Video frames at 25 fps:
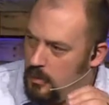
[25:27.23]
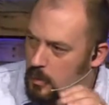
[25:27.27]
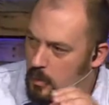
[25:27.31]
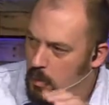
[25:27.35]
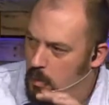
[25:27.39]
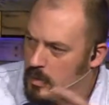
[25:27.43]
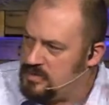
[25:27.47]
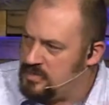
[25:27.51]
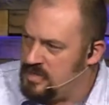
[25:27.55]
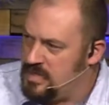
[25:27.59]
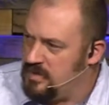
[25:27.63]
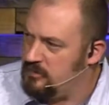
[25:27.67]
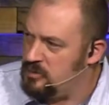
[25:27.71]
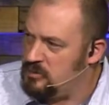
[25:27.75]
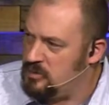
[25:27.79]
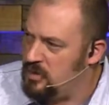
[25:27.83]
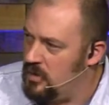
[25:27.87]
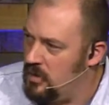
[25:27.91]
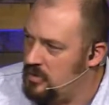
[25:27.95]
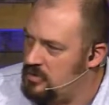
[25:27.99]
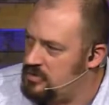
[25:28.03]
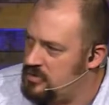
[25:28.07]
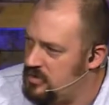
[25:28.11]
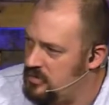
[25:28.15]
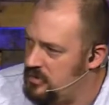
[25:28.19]
What's the difference
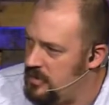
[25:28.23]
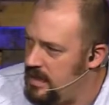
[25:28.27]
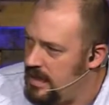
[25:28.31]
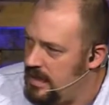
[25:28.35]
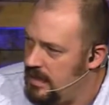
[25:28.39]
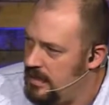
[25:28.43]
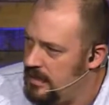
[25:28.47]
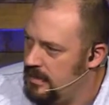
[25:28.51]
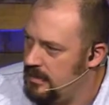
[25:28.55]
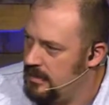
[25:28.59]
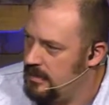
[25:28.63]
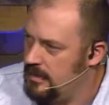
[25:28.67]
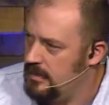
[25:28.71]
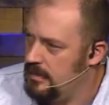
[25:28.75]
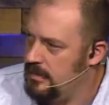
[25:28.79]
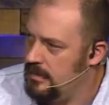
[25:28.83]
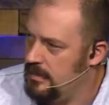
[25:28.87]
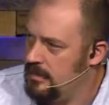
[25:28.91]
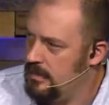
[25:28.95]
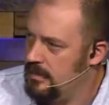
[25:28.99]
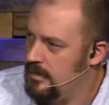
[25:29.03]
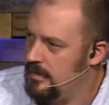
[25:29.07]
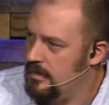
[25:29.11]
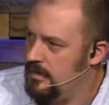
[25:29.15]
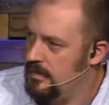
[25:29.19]
between those three?
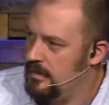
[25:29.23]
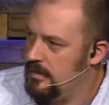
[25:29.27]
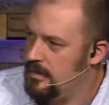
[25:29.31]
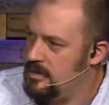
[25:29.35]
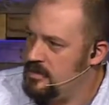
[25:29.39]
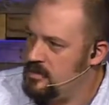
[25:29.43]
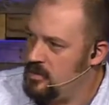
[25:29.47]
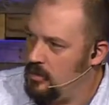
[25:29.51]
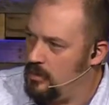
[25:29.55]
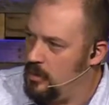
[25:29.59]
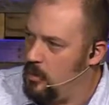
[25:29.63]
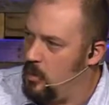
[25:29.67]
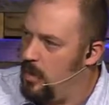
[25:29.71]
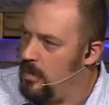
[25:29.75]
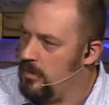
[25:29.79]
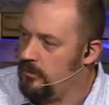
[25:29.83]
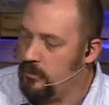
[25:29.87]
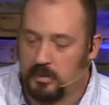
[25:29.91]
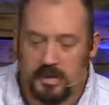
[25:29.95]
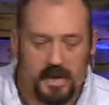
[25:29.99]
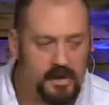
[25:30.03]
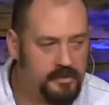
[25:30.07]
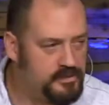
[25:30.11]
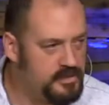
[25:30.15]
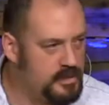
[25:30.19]
It's only one of
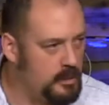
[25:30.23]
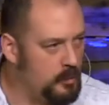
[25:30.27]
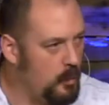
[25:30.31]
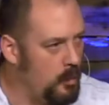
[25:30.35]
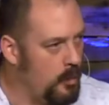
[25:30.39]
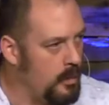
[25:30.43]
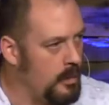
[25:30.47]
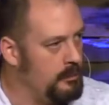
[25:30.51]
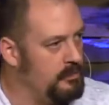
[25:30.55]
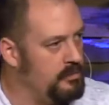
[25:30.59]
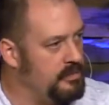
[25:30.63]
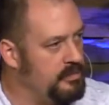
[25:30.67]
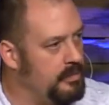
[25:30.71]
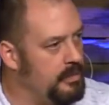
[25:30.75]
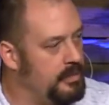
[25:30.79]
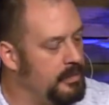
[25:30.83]
them gives the warmth.